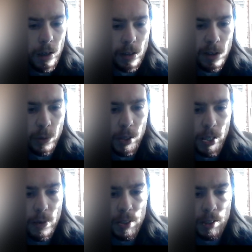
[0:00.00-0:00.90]
So we
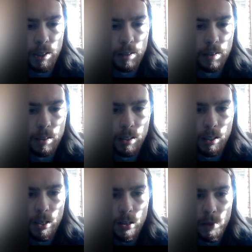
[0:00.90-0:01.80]
learn that
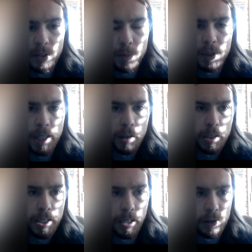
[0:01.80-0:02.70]
this Patera
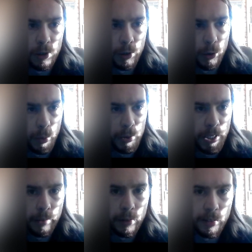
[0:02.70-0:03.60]
character, who the
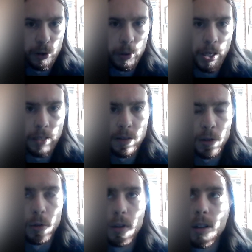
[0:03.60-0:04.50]
protagonist knew in high school,